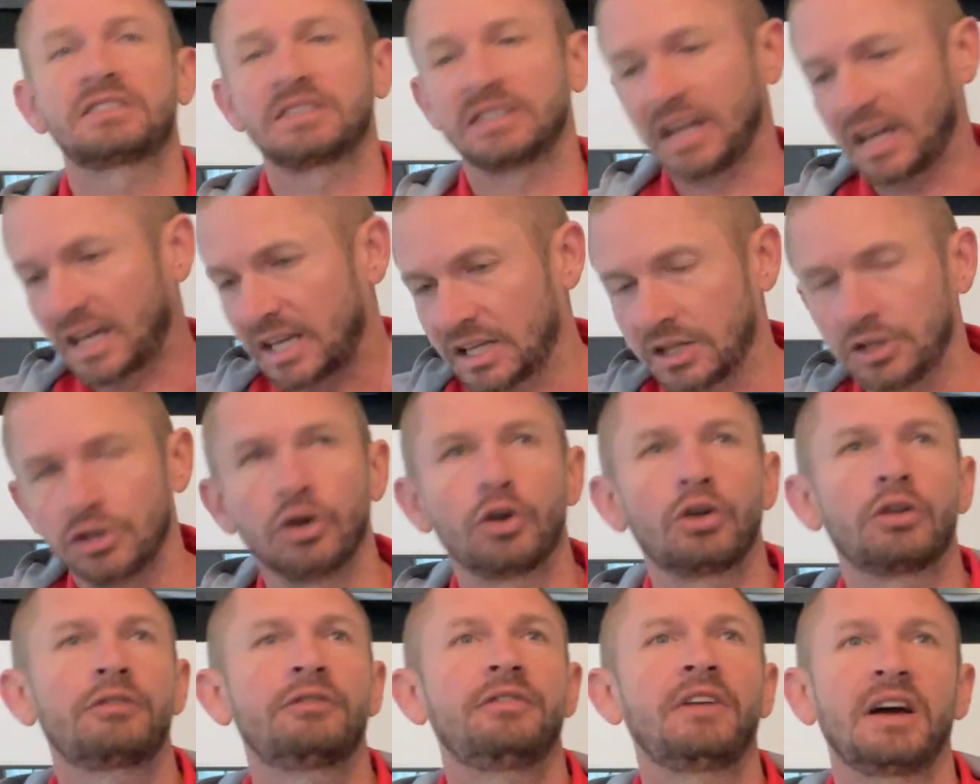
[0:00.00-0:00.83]
and I get
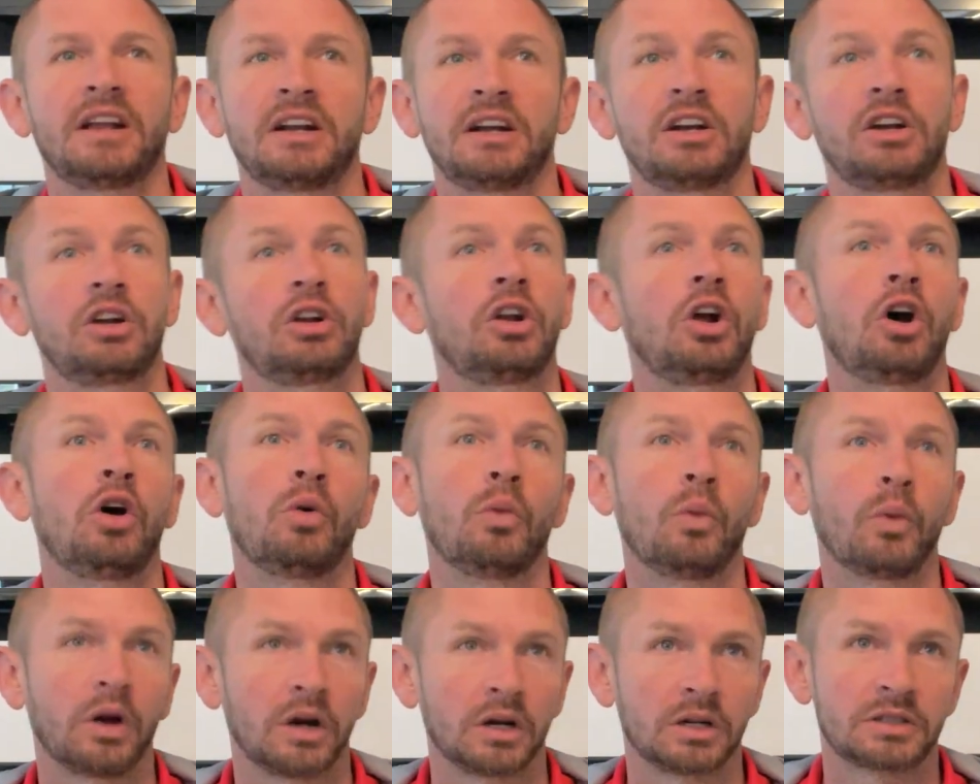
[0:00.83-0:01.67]
notified, and it all
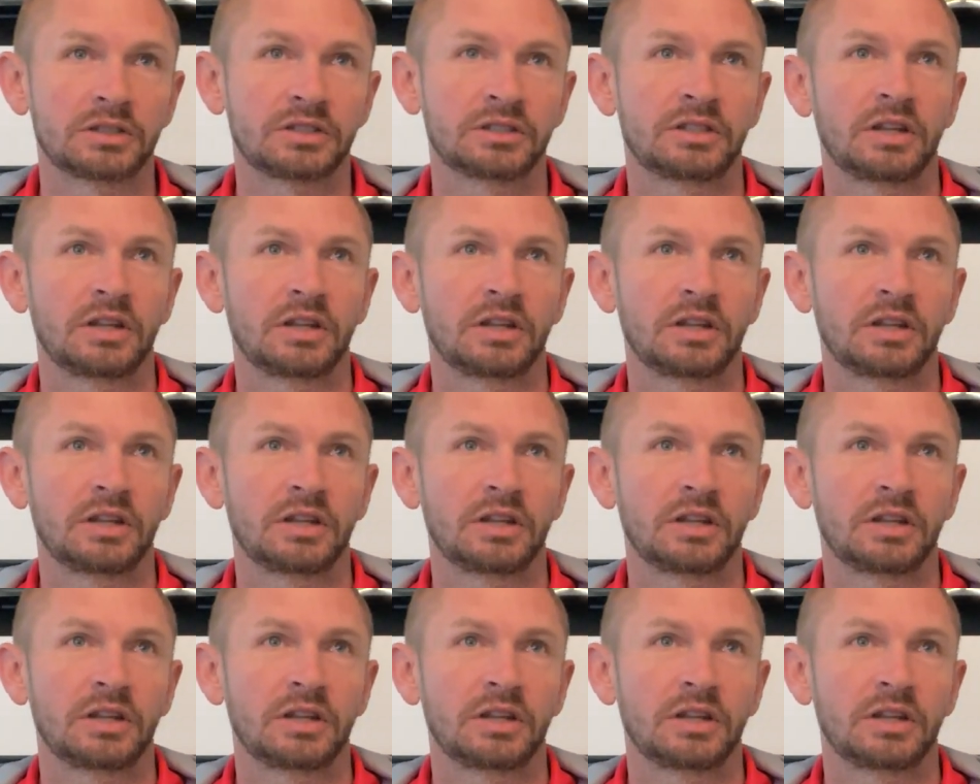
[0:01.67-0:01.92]
works.